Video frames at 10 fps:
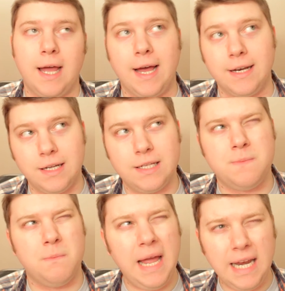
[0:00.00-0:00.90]
And
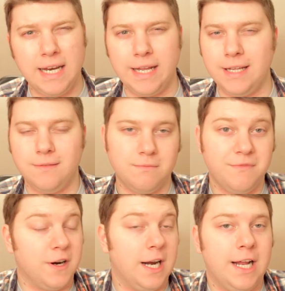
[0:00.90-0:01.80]
it's mainly,
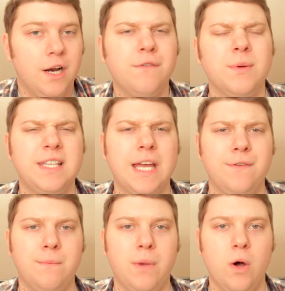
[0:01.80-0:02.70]
funnily enough, with
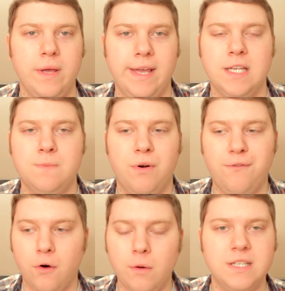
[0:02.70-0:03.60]
David Bowie. His
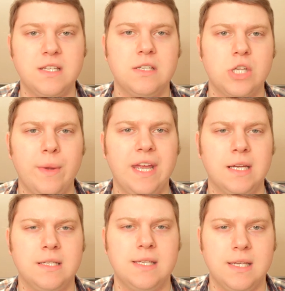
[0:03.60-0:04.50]
performance is so
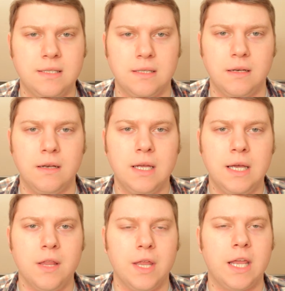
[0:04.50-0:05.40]
inconsistent
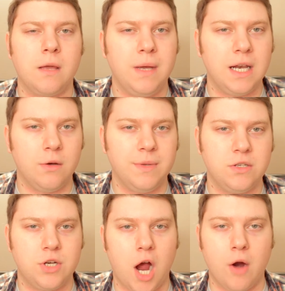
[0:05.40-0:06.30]
that it can be a little
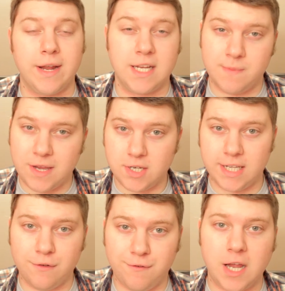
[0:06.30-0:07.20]
bit jarring, especially
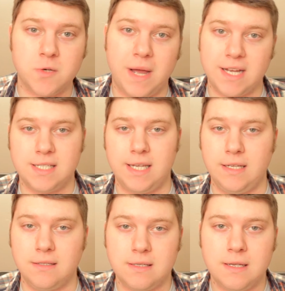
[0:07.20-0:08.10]
in the flashback
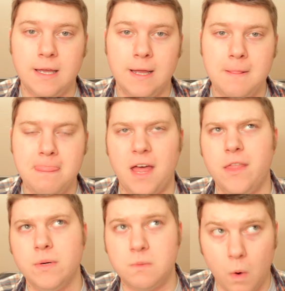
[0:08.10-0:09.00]
scenes. And
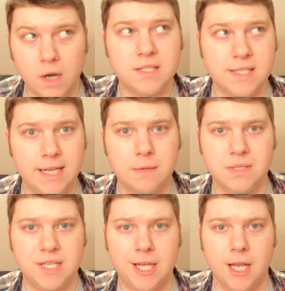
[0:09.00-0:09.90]
there is one scene in
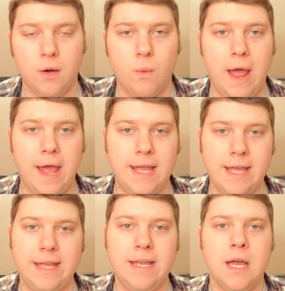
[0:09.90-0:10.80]
particular where
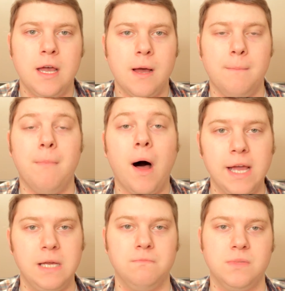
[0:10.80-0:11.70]
he
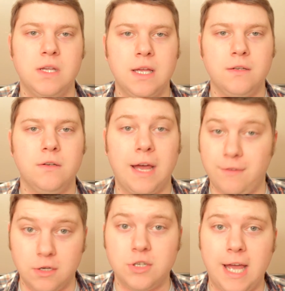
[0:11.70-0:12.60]
mimes
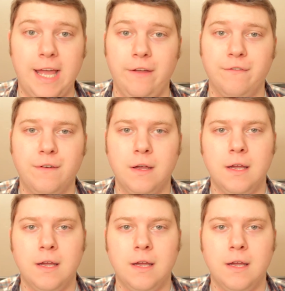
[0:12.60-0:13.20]
having a shave.